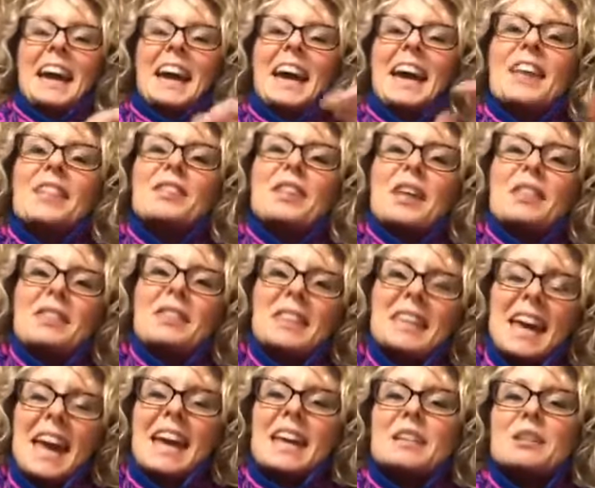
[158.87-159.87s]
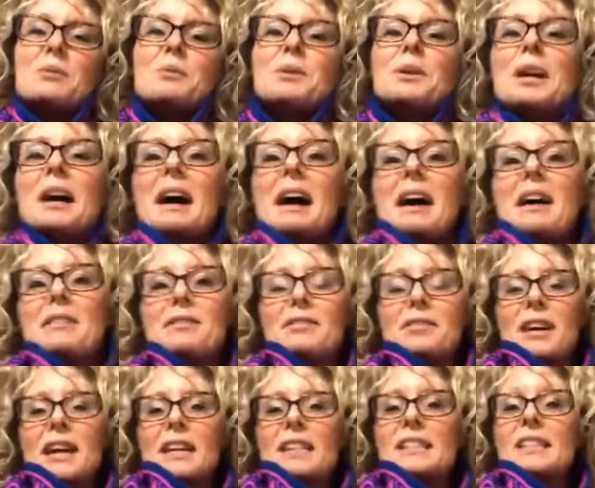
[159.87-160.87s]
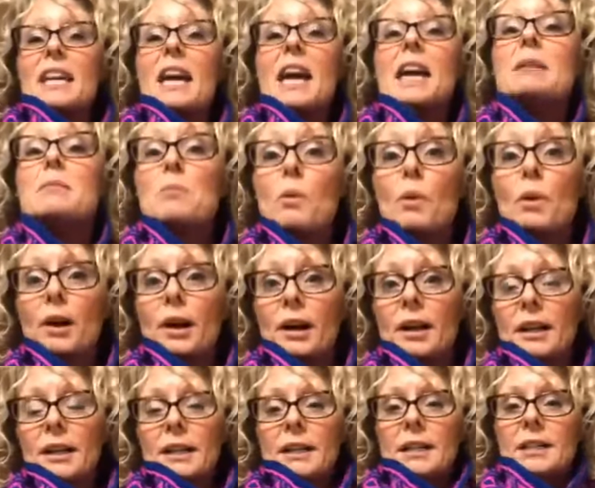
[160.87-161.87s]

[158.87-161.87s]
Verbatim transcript: And then the end will have 10 more